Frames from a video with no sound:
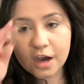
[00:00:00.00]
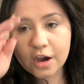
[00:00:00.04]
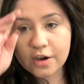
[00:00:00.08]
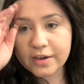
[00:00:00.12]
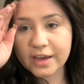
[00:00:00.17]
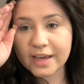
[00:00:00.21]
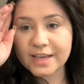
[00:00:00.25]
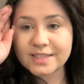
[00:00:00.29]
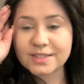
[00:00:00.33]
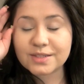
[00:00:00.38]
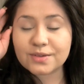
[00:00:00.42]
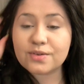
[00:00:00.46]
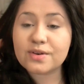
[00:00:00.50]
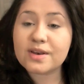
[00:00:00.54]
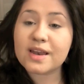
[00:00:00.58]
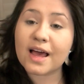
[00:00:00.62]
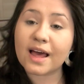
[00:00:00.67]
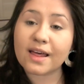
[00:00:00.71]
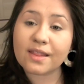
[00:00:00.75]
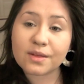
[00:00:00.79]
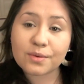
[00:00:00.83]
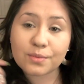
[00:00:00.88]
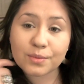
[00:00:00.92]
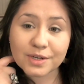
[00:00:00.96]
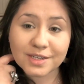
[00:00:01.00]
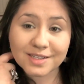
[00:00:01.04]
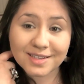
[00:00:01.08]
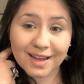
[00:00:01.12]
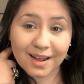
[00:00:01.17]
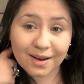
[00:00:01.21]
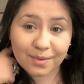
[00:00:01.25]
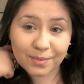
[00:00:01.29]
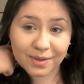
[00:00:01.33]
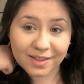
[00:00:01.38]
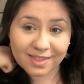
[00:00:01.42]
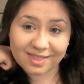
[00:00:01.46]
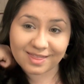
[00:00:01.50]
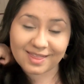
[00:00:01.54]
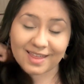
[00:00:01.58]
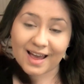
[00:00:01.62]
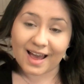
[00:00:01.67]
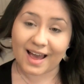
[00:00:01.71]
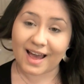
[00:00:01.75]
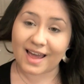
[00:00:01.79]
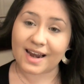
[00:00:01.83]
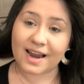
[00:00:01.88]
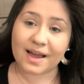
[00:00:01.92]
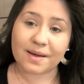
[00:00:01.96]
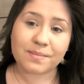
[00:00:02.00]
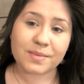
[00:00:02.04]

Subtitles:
Okay, so now that we're done with that,